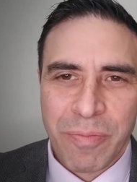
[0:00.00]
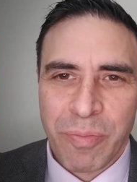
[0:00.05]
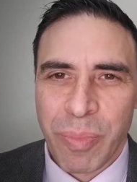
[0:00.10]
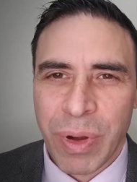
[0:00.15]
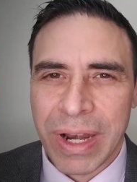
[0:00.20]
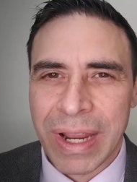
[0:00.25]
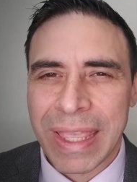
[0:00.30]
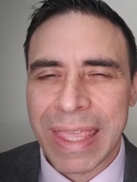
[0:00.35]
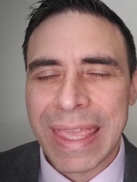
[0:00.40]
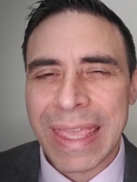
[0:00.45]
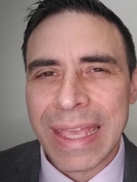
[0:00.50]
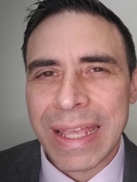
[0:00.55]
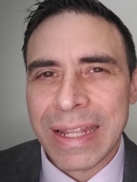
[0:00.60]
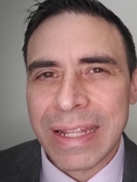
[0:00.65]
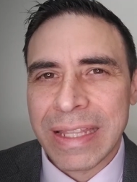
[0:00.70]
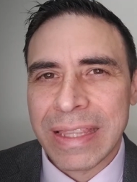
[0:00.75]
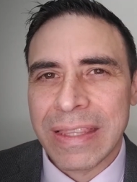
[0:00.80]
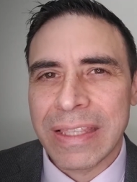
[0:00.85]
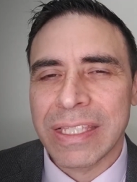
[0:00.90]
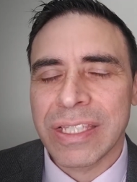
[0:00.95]
But
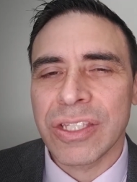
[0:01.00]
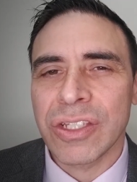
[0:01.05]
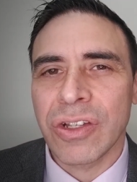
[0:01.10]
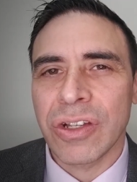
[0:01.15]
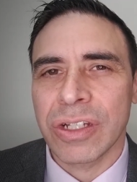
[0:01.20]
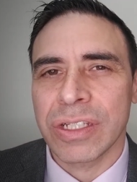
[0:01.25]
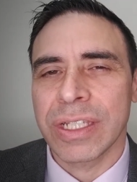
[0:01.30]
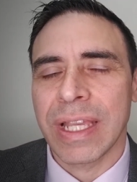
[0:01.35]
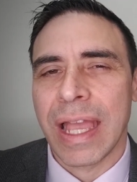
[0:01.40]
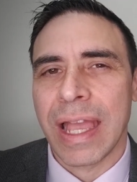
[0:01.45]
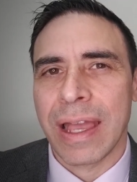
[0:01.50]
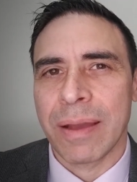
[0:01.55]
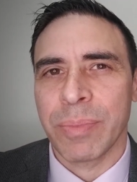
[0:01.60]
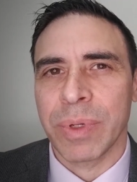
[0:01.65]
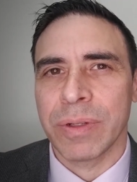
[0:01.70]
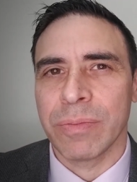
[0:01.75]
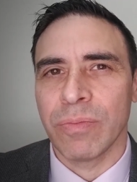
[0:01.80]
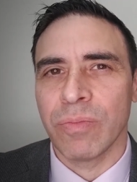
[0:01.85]
again, this is going to happen